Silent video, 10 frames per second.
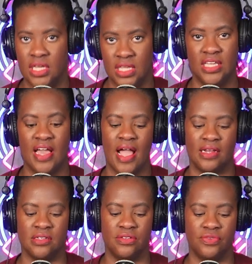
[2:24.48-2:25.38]
in the
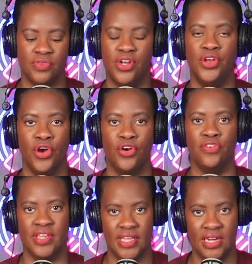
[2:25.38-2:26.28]
active
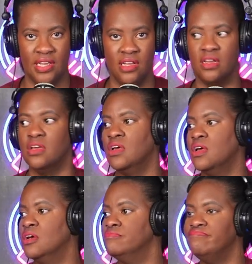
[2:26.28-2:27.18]
nerve getting
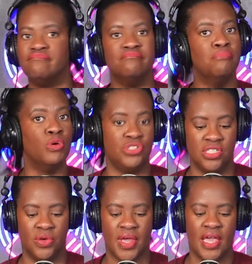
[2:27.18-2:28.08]

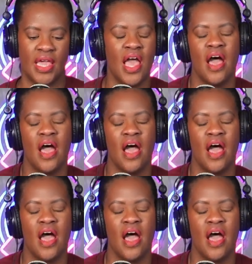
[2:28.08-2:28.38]
motion. Okay.